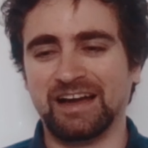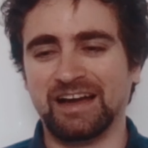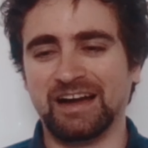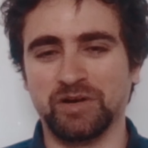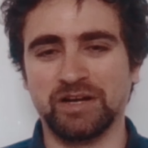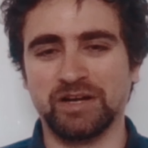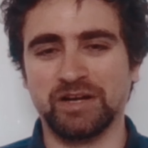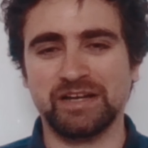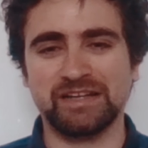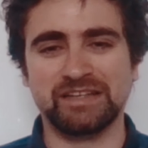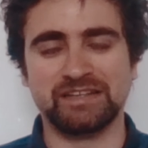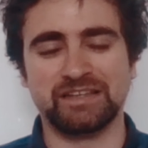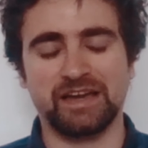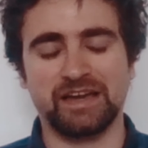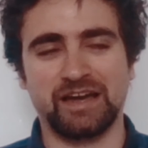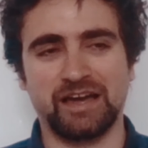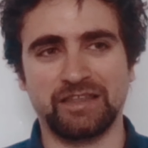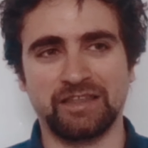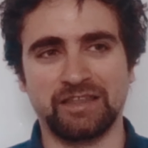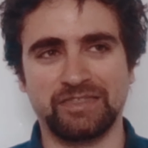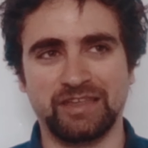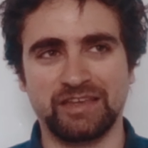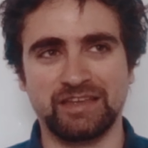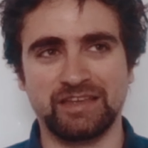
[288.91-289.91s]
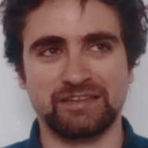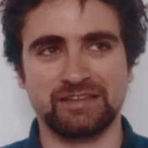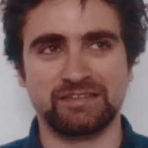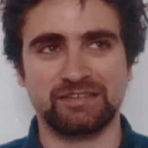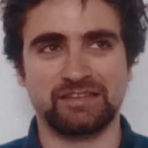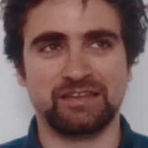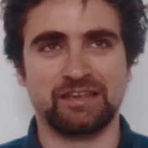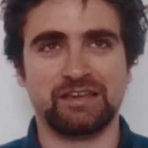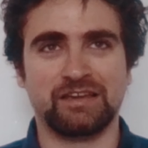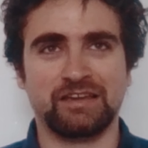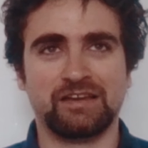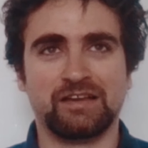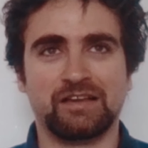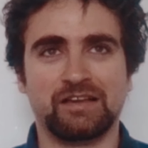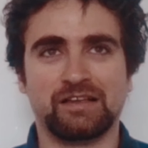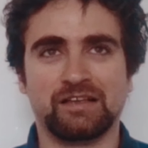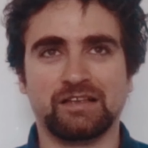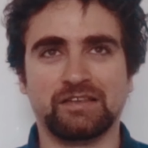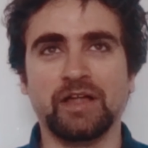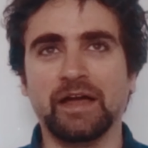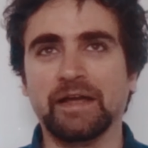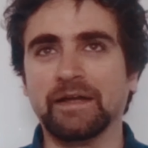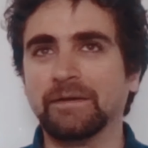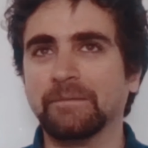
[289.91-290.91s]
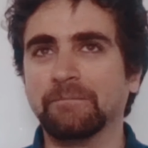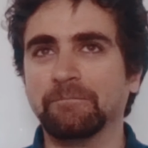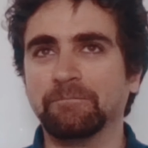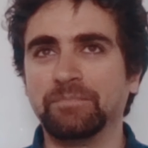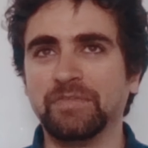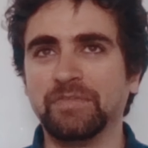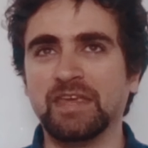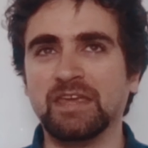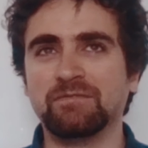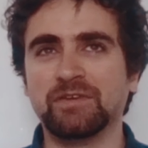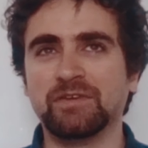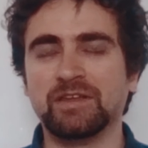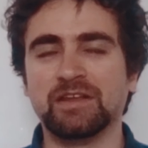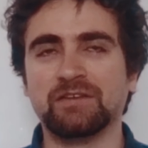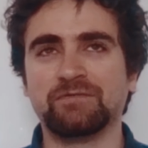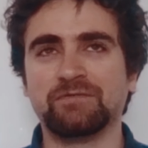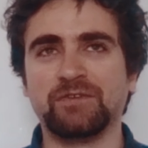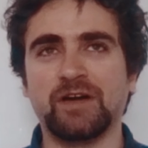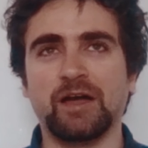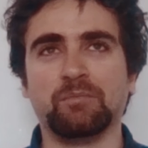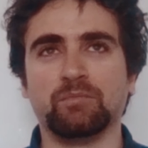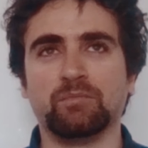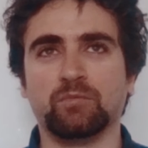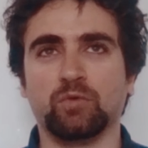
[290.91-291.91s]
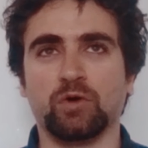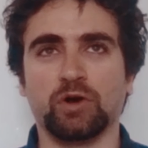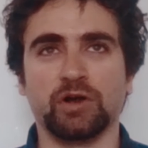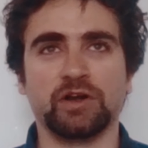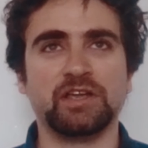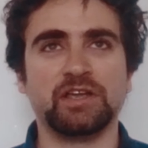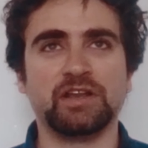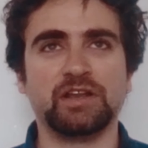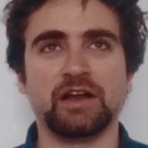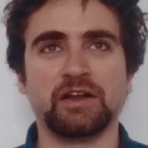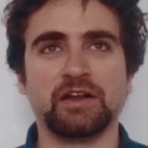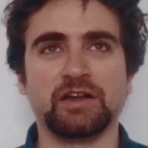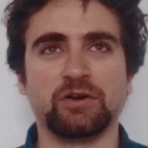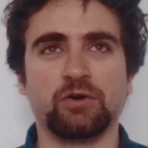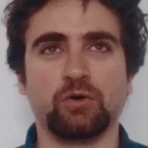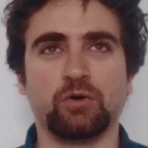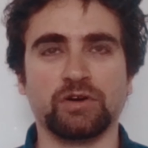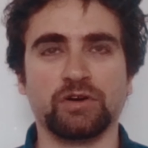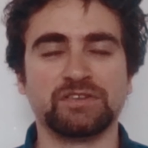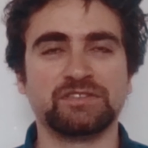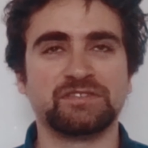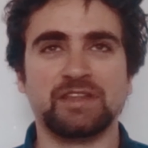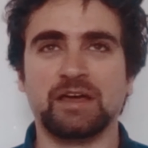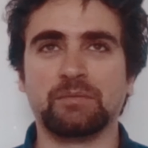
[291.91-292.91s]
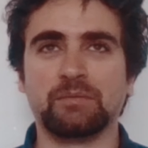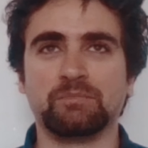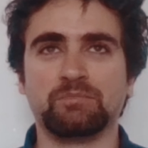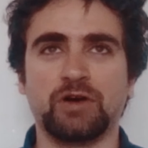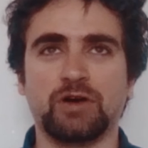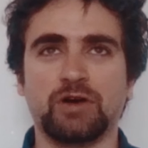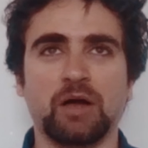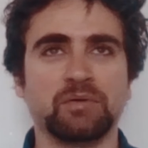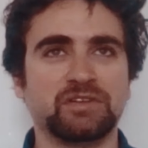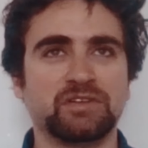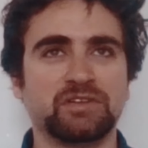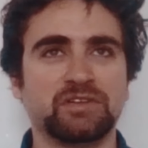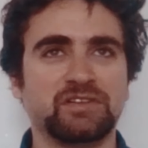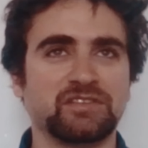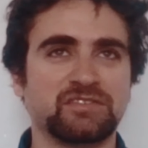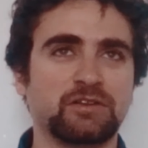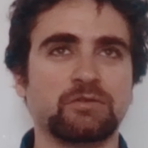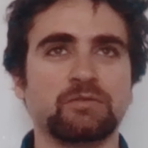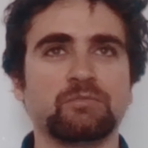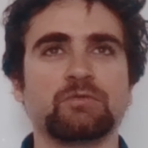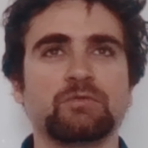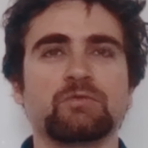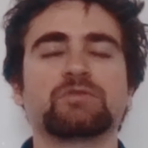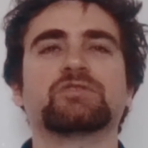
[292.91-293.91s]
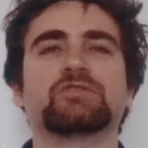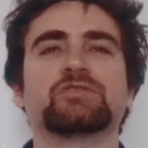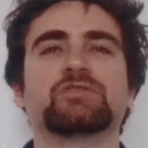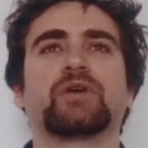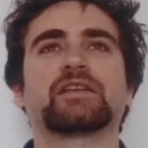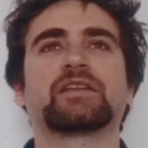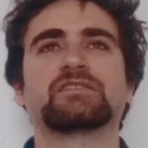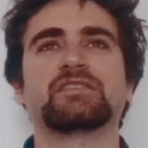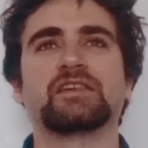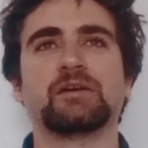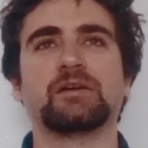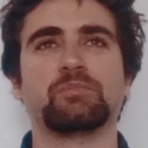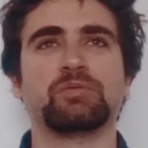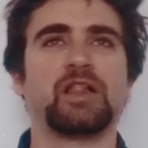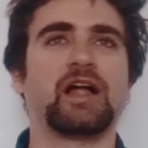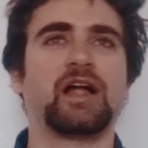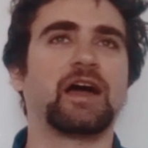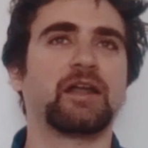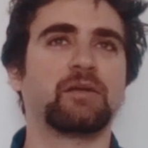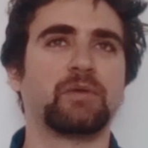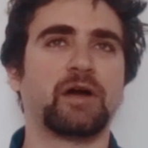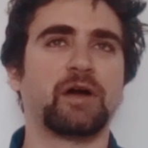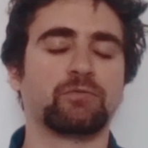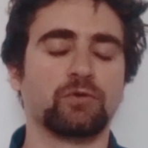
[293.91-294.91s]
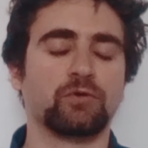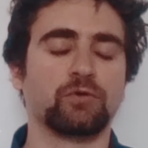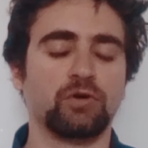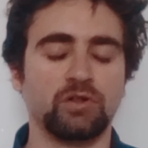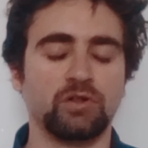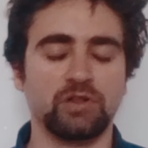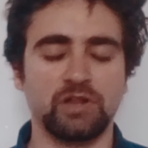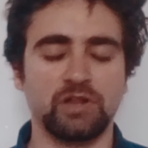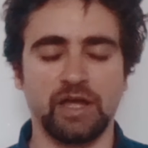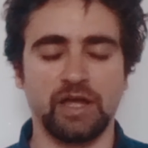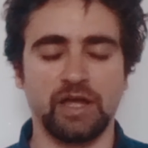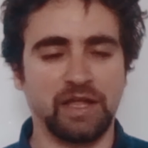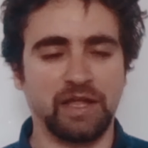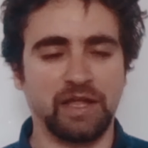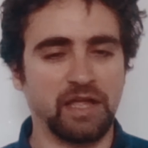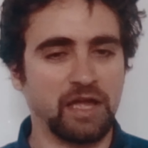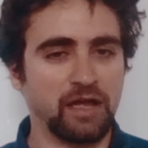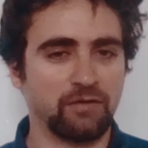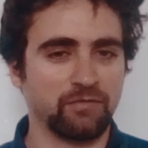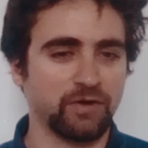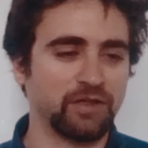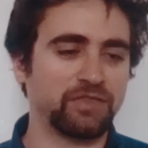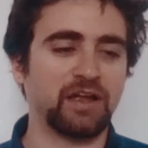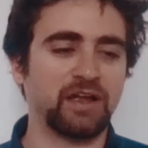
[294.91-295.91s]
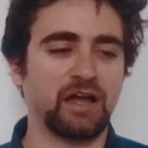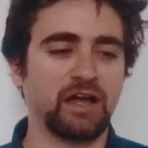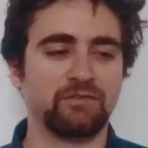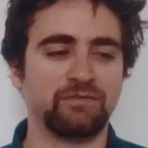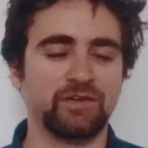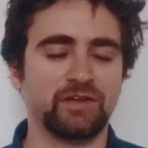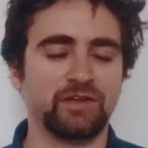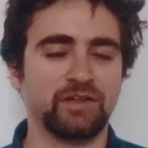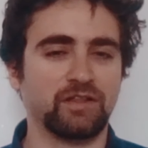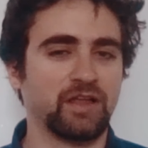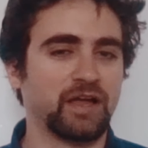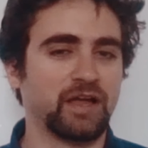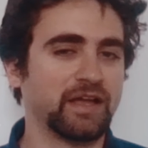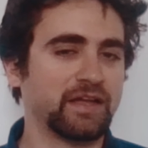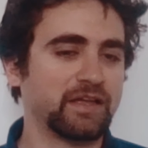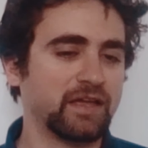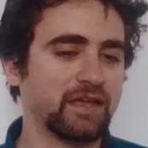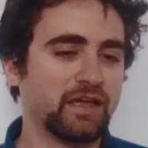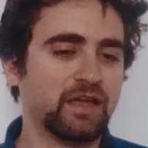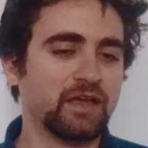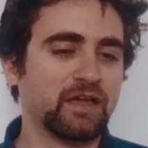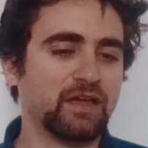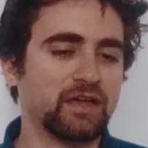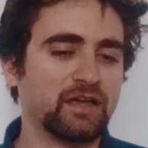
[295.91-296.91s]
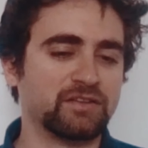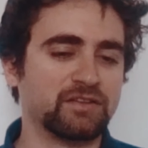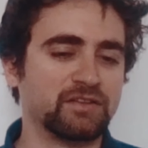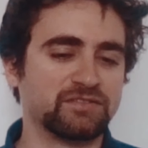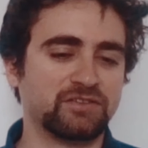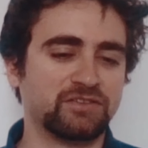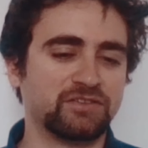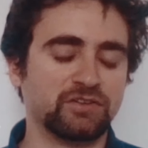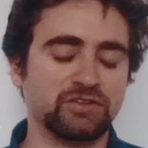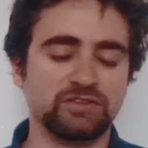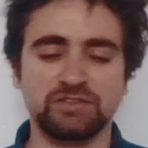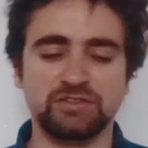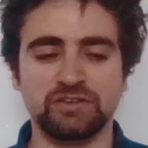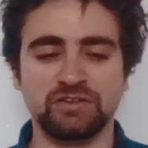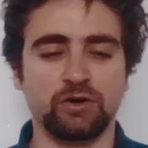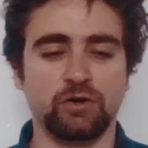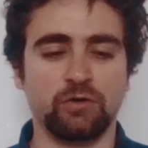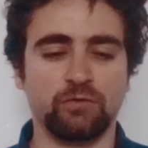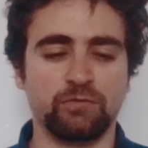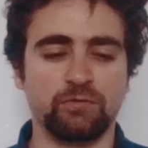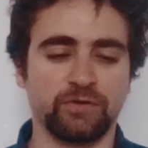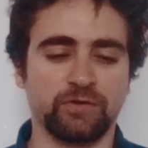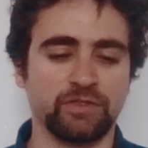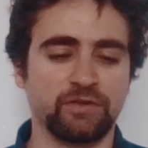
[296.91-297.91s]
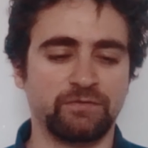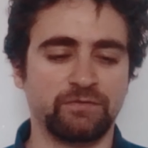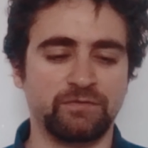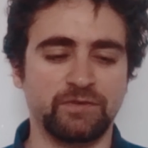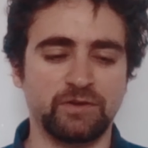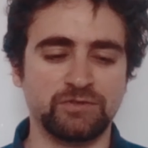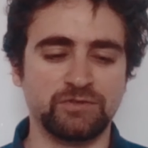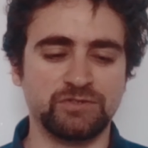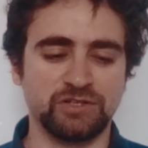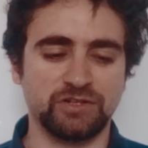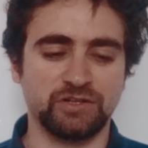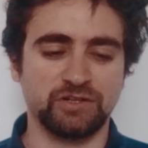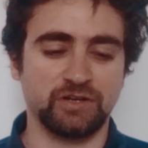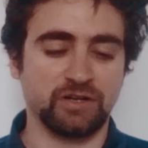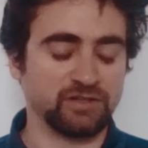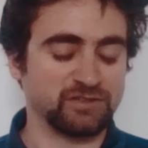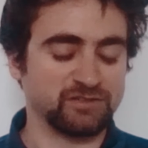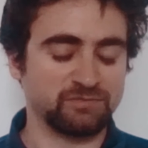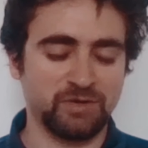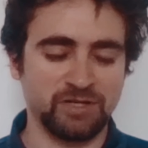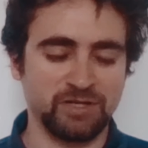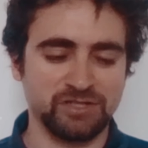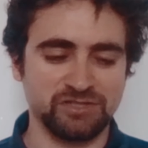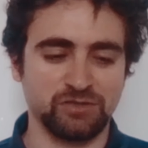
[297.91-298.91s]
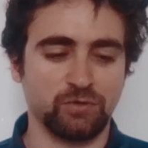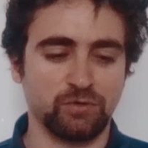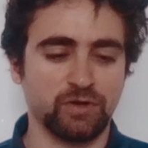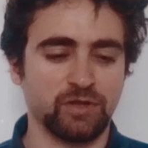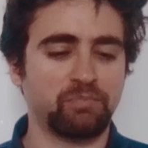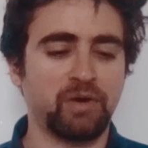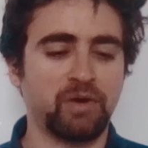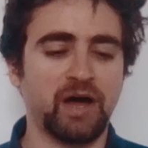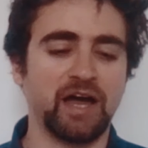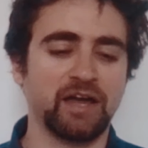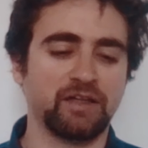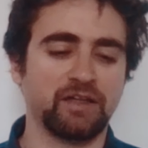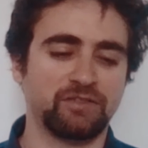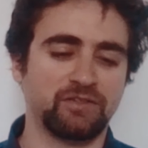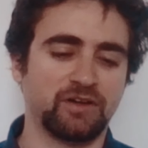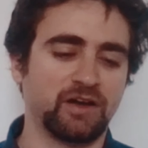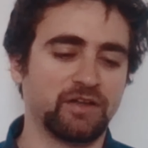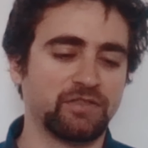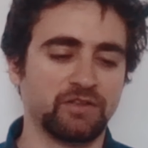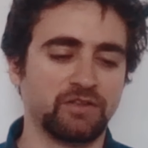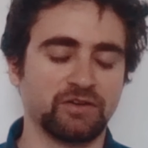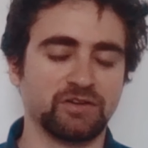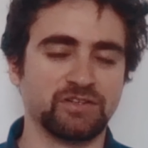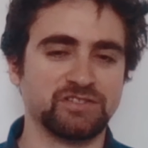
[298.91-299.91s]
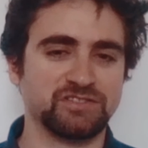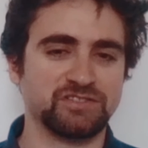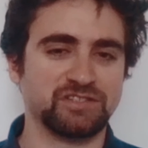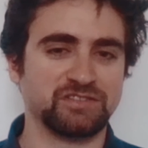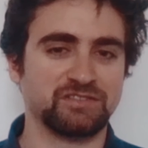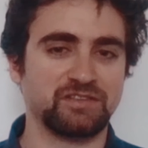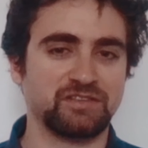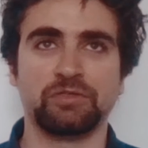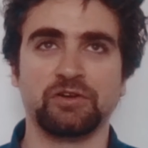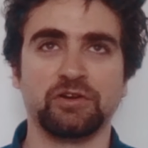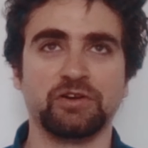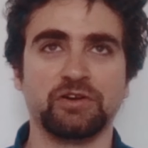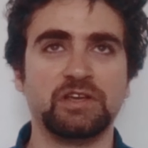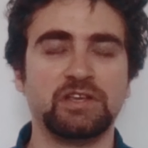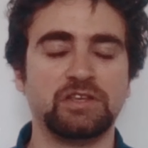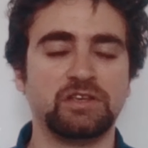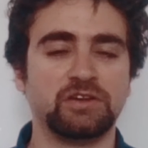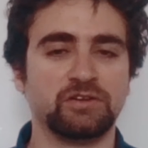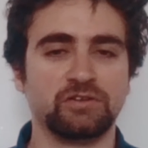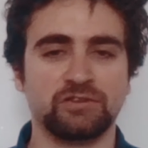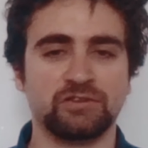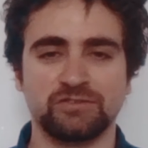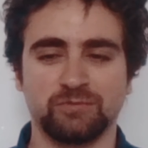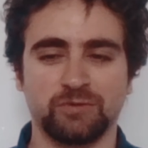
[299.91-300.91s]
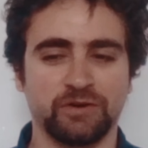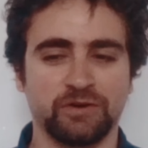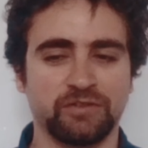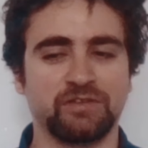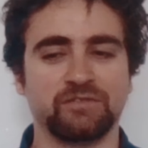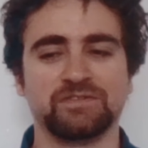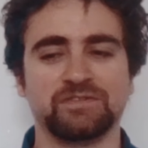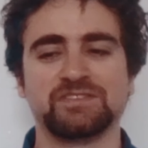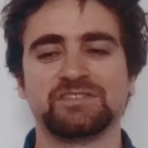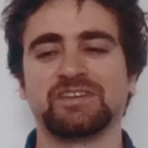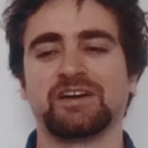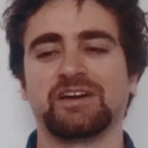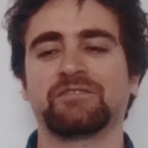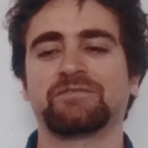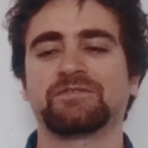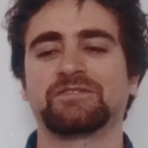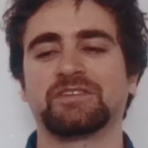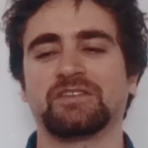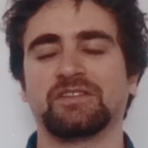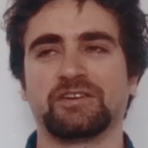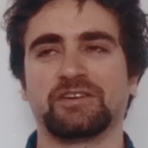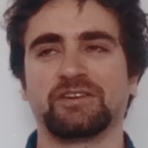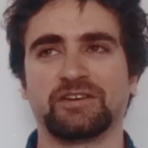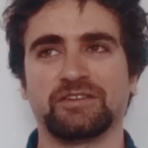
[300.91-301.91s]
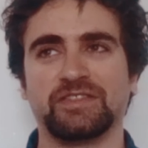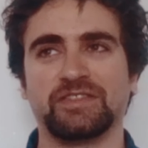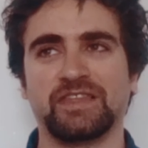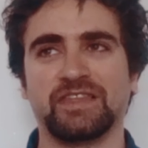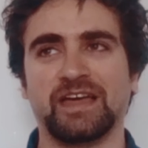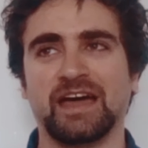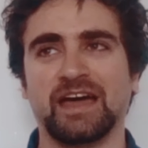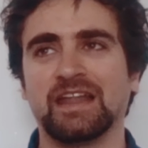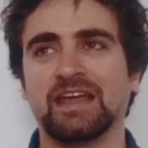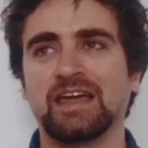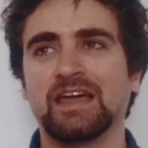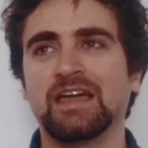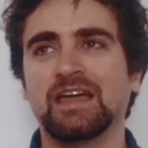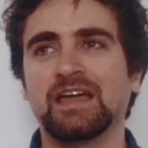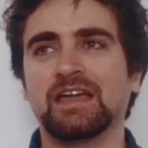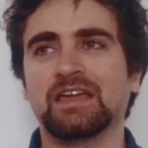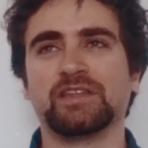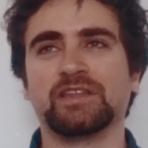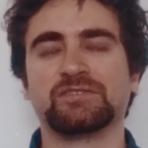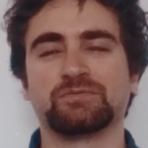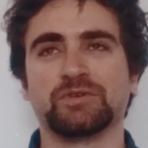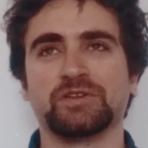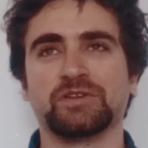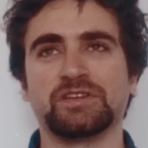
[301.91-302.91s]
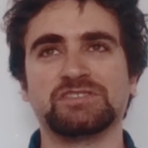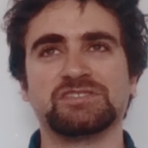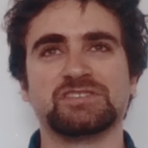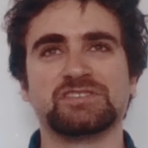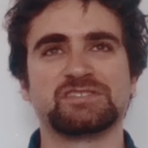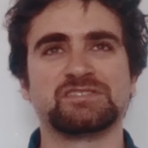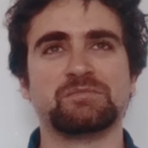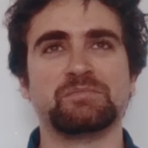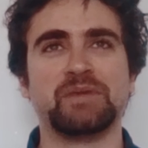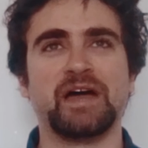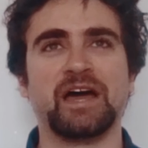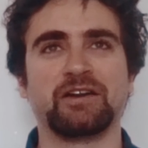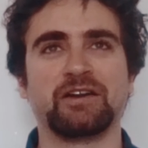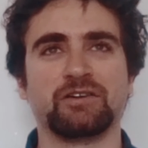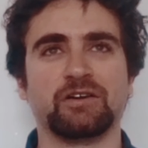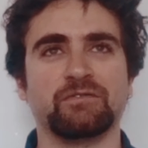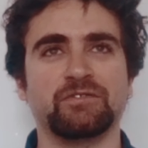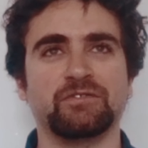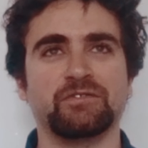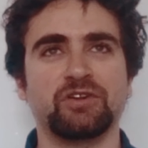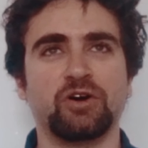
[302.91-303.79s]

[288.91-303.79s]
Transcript: But yeah, I think it like even if I'm working on a course that probably doesn't directly apply to my role, like everything I feel like is good to know for the future, especially with Python. There is just thirty years worth of stuff to learn that it's really just a matter of